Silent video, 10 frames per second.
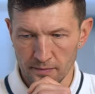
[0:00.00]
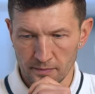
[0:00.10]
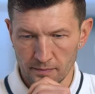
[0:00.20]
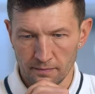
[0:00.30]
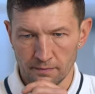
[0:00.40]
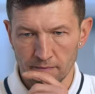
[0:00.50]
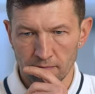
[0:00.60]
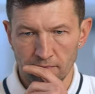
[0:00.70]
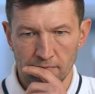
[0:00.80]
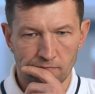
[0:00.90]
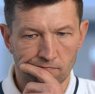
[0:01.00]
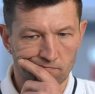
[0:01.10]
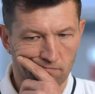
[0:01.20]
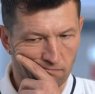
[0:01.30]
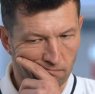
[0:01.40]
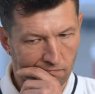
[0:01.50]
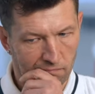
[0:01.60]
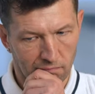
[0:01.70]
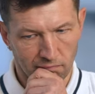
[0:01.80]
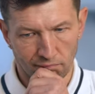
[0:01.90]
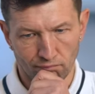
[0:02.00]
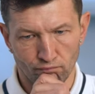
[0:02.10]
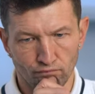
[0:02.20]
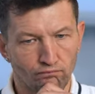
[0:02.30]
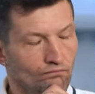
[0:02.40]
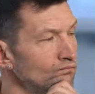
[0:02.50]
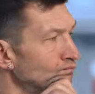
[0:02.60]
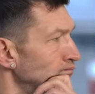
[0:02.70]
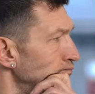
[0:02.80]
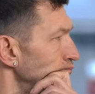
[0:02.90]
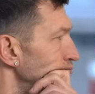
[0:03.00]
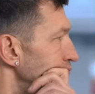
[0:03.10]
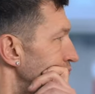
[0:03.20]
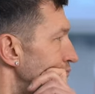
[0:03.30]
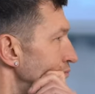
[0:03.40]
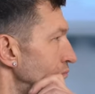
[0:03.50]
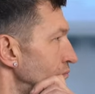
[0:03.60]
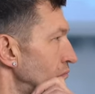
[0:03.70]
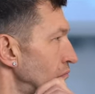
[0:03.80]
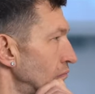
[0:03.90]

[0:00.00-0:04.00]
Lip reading: But then once the collective EV reseller market understood where that line was, they flocked to